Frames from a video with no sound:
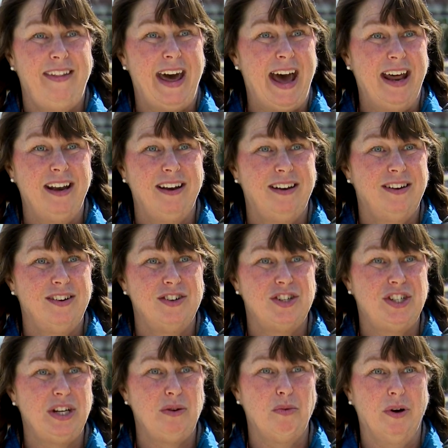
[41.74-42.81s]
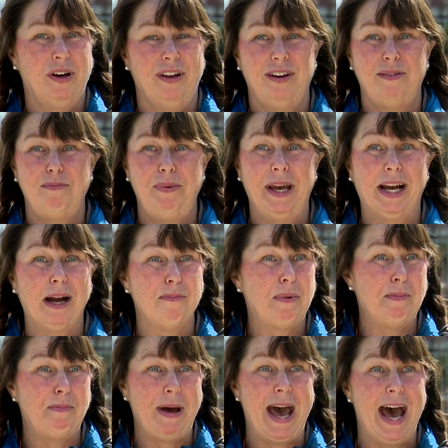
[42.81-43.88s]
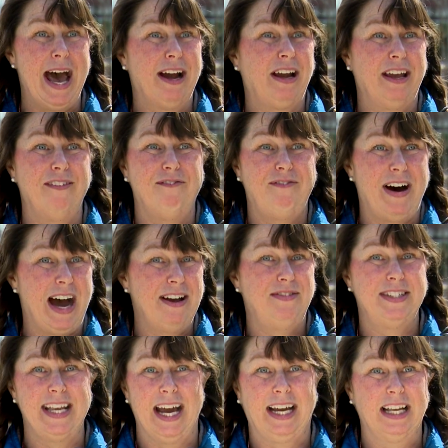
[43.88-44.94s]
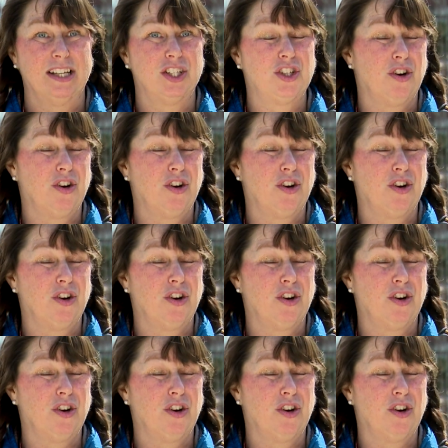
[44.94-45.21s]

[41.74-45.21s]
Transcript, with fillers: that she would pick up a bag in five seconds,